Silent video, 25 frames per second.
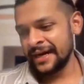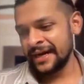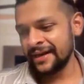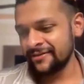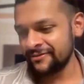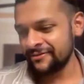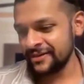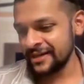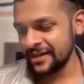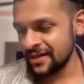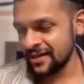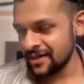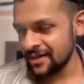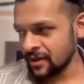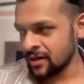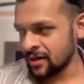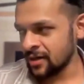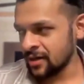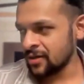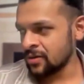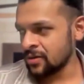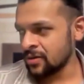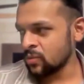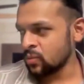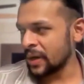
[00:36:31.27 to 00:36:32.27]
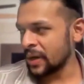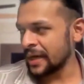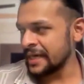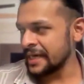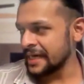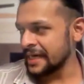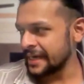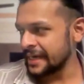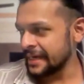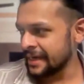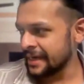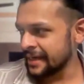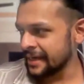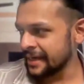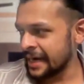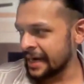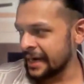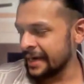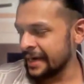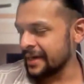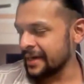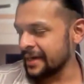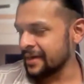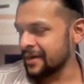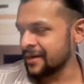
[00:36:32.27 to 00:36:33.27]
And I feel one day
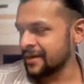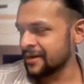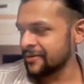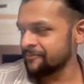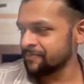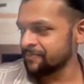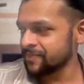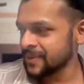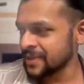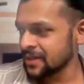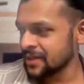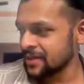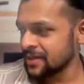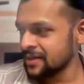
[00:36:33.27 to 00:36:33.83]
I